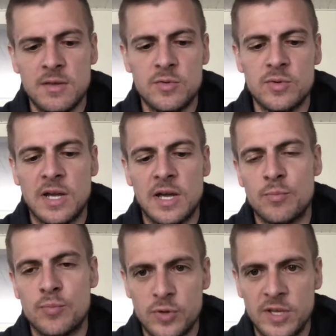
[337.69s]
who are
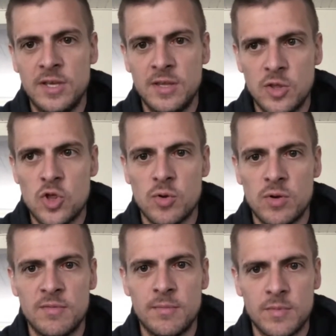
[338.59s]
pretty
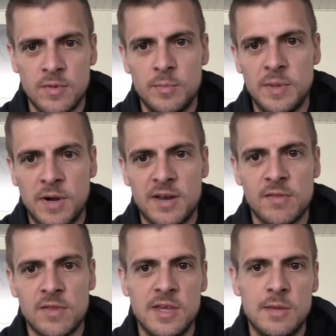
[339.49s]
sure to be part of the team,